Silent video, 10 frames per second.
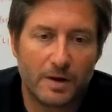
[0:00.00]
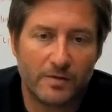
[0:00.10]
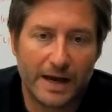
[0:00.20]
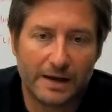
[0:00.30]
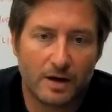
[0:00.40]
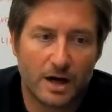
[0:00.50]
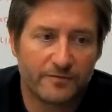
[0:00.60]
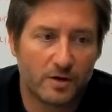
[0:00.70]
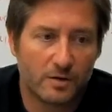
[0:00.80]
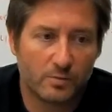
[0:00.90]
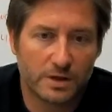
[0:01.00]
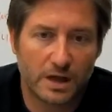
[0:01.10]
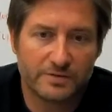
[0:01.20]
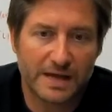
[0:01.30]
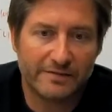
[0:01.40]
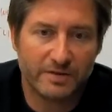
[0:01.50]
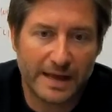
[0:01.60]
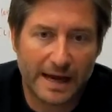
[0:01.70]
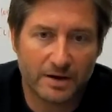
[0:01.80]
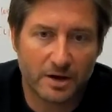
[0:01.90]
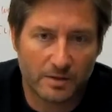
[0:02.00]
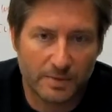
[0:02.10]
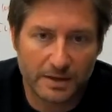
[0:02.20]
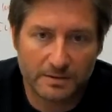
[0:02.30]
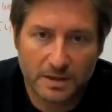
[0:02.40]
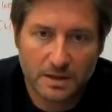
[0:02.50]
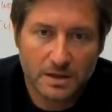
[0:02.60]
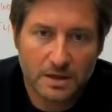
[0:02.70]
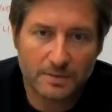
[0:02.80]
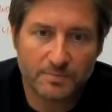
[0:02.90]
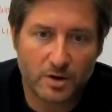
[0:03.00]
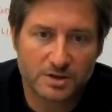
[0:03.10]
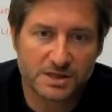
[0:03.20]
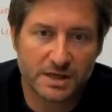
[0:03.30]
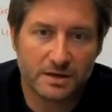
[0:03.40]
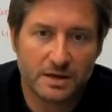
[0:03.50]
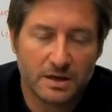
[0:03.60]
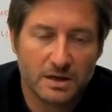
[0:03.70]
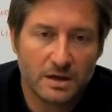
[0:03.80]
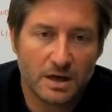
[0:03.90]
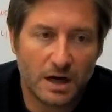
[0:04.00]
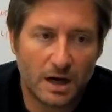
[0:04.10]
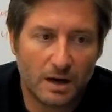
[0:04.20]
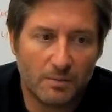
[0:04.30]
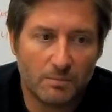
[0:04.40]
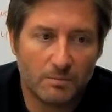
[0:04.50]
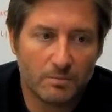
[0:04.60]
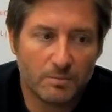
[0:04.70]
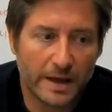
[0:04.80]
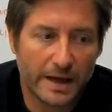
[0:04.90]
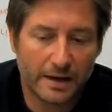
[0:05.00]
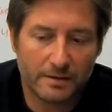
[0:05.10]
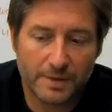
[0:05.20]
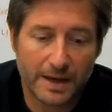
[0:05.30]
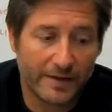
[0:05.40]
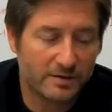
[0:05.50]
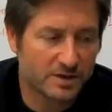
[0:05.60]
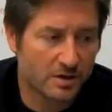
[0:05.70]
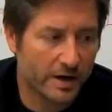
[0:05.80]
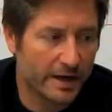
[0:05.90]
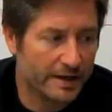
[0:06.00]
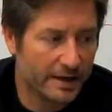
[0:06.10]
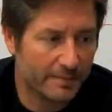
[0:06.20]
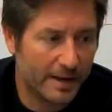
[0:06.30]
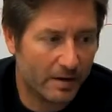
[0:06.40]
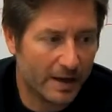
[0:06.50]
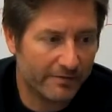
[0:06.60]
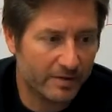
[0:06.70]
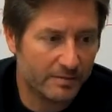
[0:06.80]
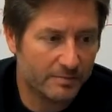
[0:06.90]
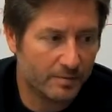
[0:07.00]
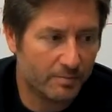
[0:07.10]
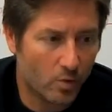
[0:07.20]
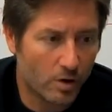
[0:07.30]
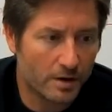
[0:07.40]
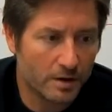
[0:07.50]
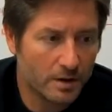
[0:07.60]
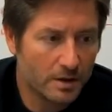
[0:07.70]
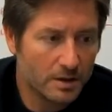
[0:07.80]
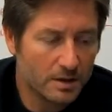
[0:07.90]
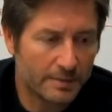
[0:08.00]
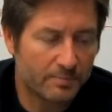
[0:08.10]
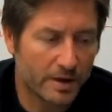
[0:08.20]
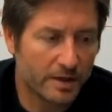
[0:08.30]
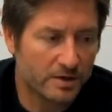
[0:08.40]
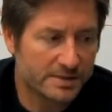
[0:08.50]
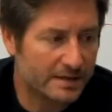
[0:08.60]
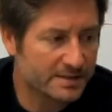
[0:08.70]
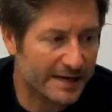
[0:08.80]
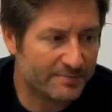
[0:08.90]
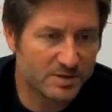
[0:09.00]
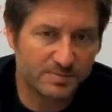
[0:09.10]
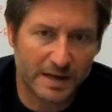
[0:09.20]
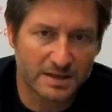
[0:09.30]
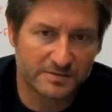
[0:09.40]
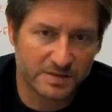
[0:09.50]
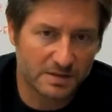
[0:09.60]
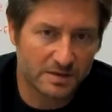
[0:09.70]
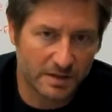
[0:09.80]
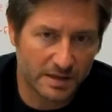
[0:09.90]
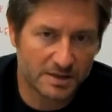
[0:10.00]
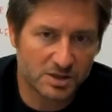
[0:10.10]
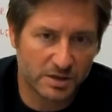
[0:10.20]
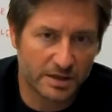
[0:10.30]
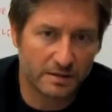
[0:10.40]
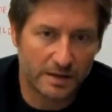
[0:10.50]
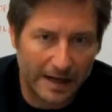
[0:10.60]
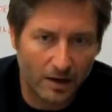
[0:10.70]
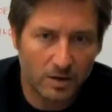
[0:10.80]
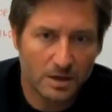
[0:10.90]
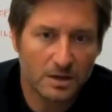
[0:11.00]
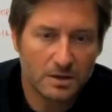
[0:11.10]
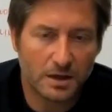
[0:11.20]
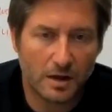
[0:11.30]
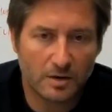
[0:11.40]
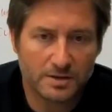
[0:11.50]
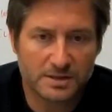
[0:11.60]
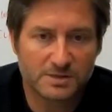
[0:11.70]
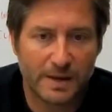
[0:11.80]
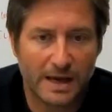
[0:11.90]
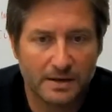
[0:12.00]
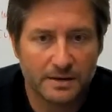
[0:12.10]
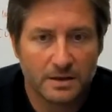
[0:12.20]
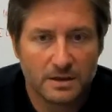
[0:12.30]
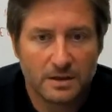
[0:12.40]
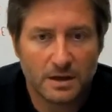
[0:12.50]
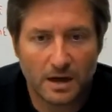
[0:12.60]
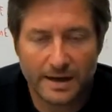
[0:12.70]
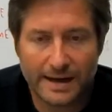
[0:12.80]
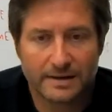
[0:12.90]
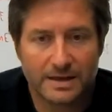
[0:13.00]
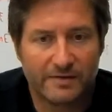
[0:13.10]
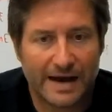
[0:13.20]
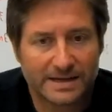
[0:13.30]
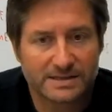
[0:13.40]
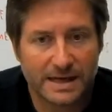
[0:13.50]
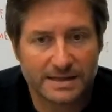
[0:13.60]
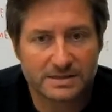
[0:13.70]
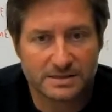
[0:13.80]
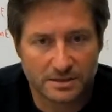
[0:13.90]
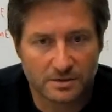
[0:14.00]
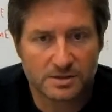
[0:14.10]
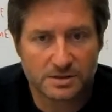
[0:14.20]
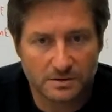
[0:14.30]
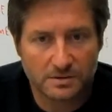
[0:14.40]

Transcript: that offer. We'd love to have you down here to meet in person. And man, that was a great idea about having the board, like bringing those outside perspectives into the industry to allow, you know, to expand and give access to dealers to